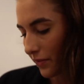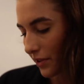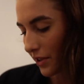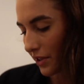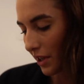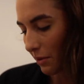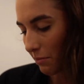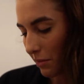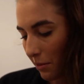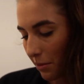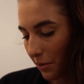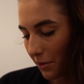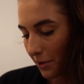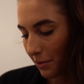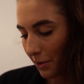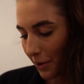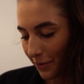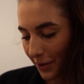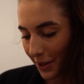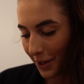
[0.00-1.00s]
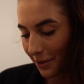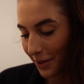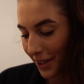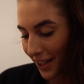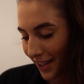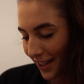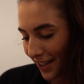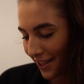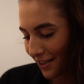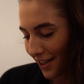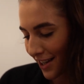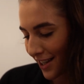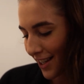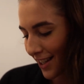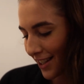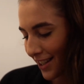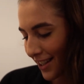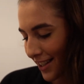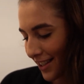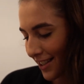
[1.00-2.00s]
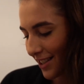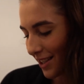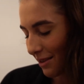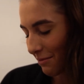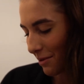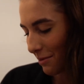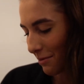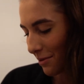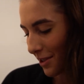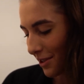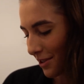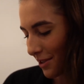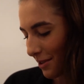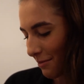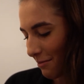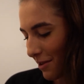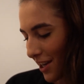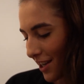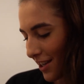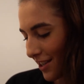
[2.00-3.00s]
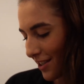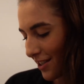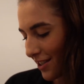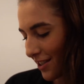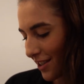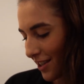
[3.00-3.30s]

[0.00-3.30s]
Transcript: Some people respond really quickly to dry needling, some people not so much.